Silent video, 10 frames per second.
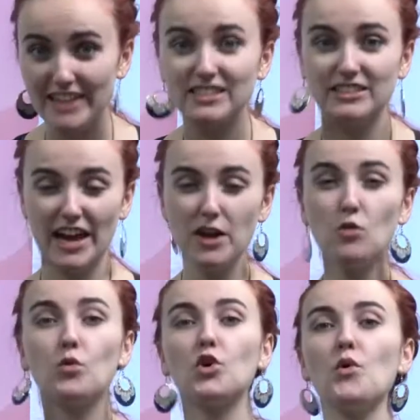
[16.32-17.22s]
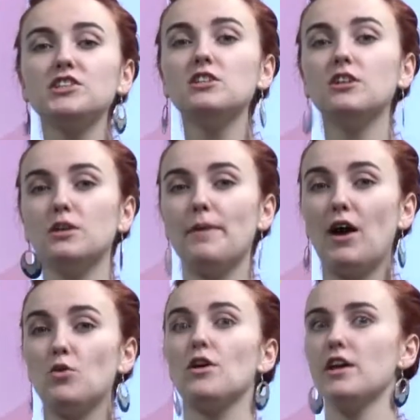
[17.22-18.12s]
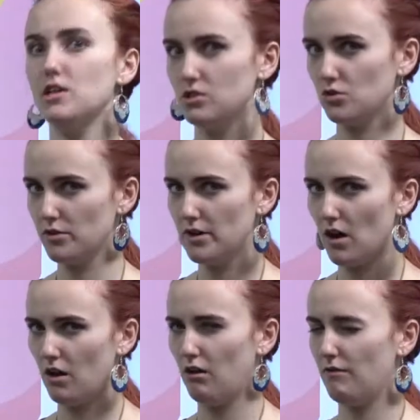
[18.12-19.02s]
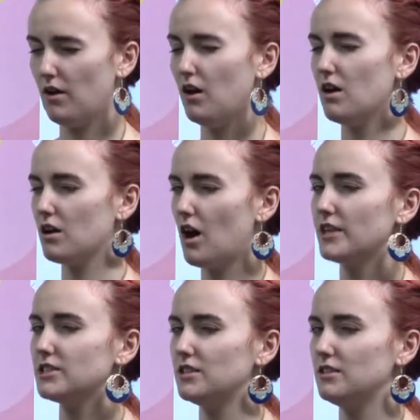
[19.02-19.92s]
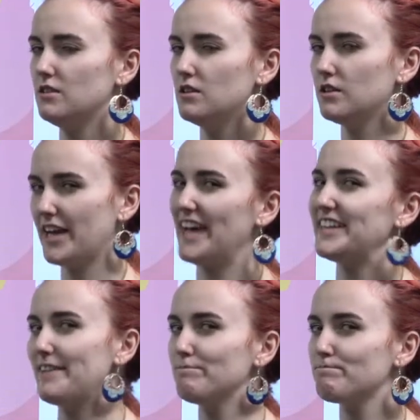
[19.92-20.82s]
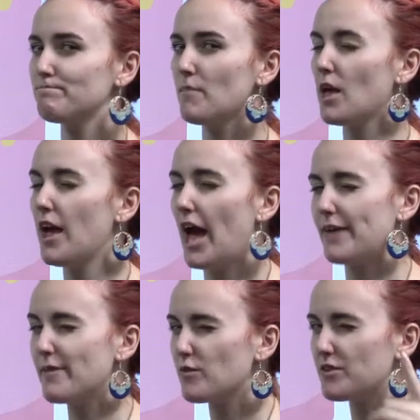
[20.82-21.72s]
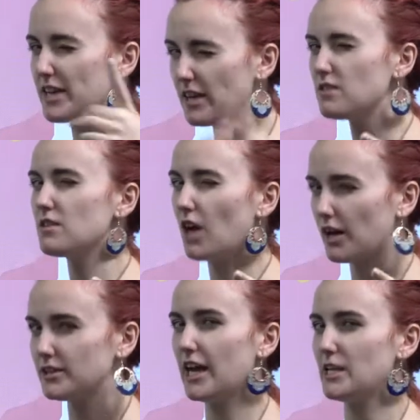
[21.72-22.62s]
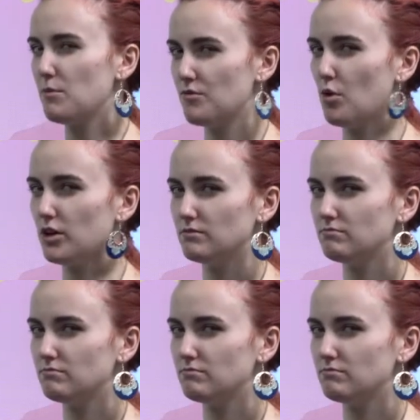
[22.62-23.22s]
and today we're going to learn about the history of cotton candy. Have you ever eaten cotton candy before?